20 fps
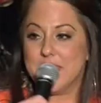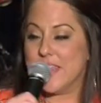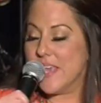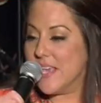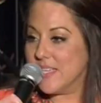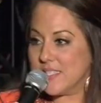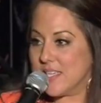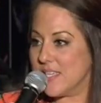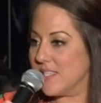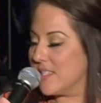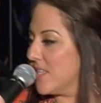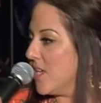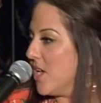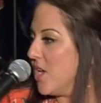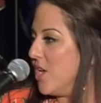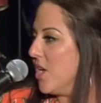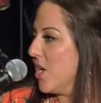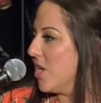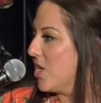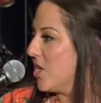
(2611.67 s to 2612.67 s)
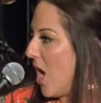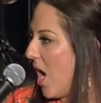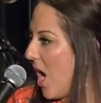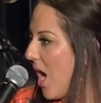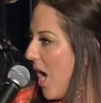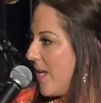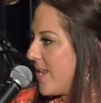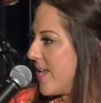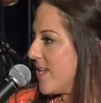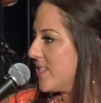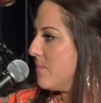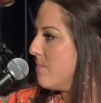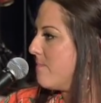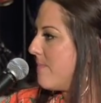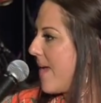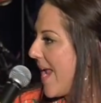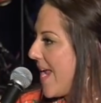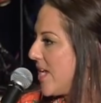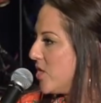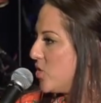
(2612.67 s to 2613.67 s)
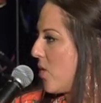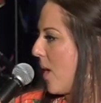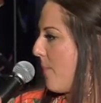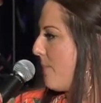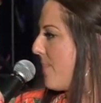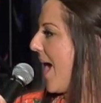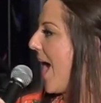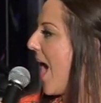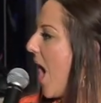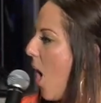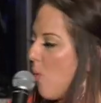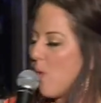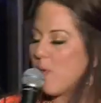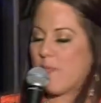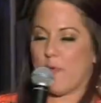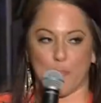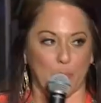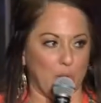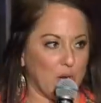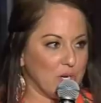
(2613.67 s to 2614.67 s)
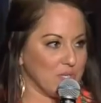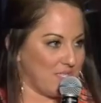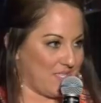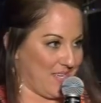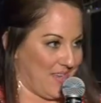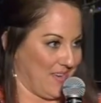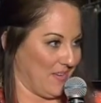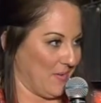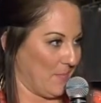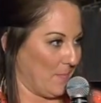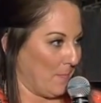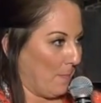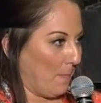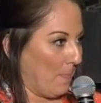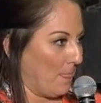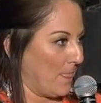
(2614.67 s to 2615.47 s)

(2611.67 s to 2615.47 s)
This is, God has made you a powerful person.